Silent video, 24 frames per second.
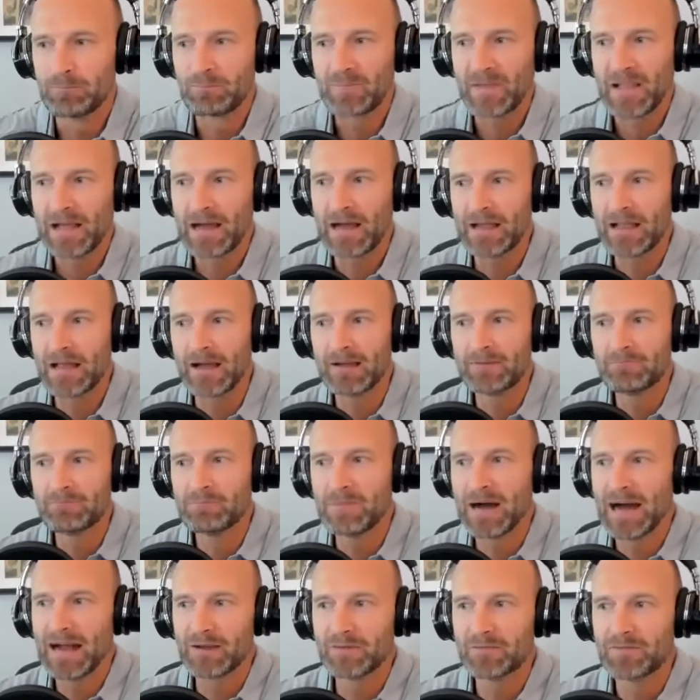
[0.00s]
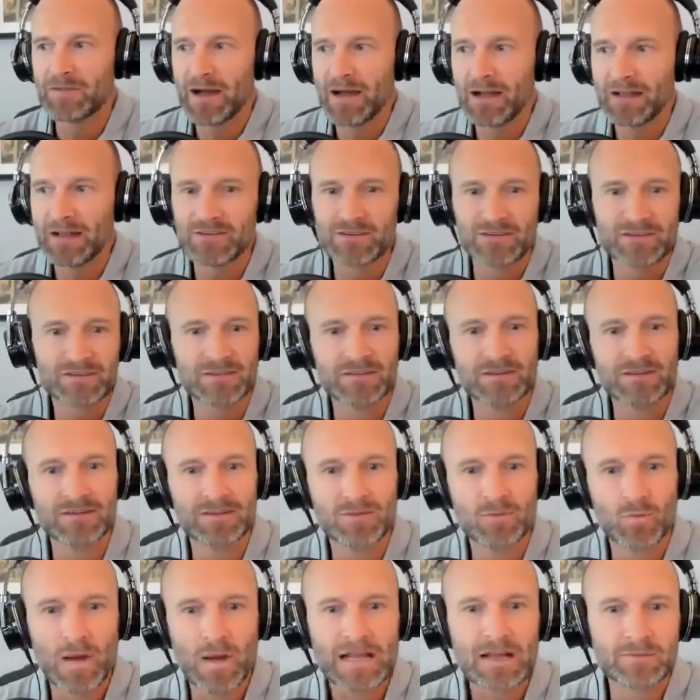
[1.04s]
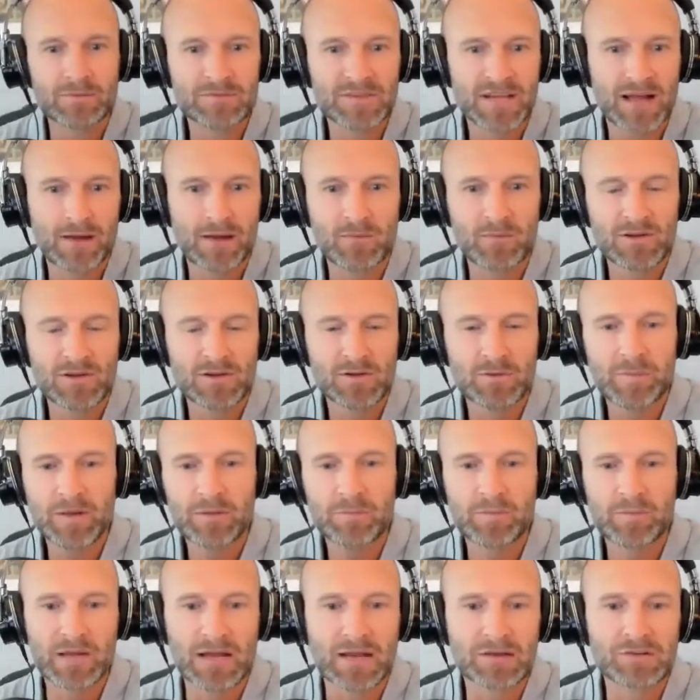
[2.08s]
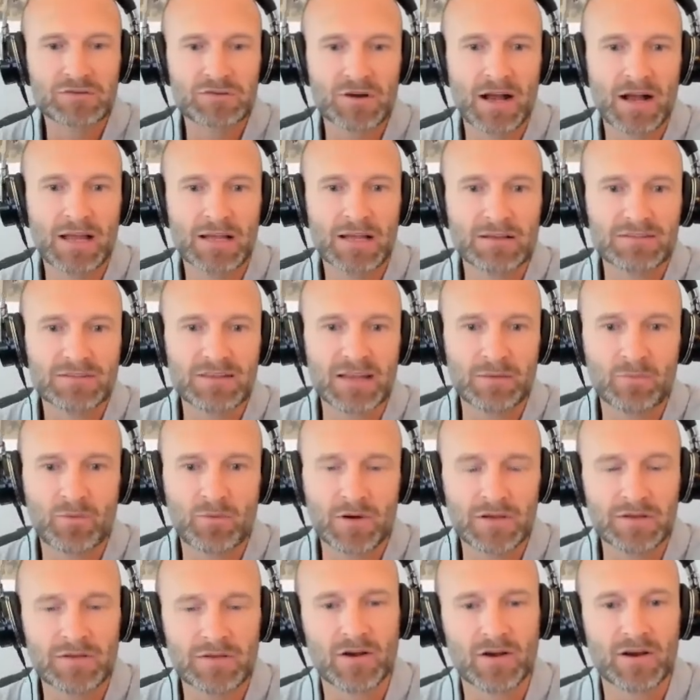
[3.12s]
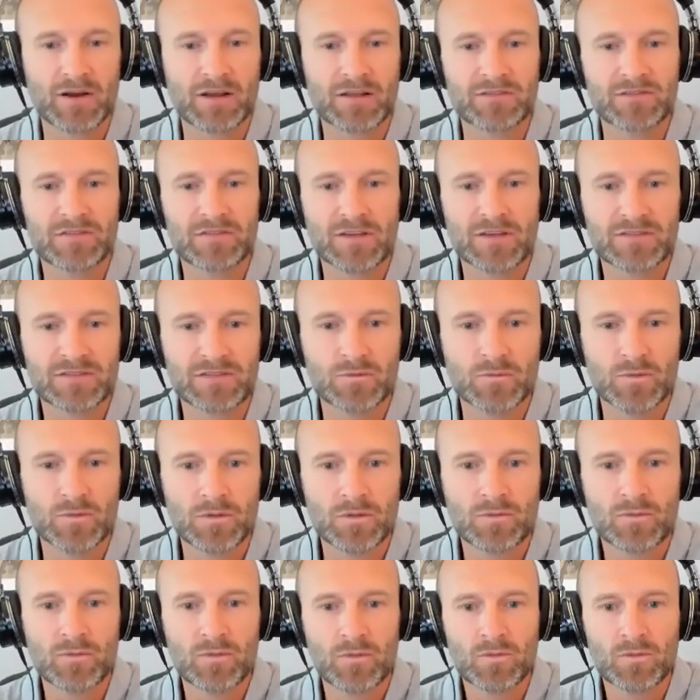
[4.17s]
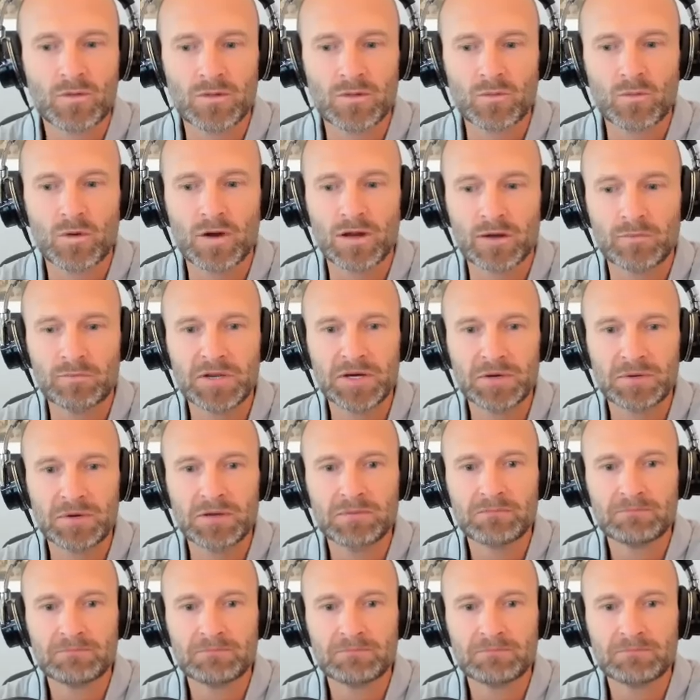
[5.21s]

I modify just the wake up time a little bit, but I try and stay pretty darn consistent with what I'm doing.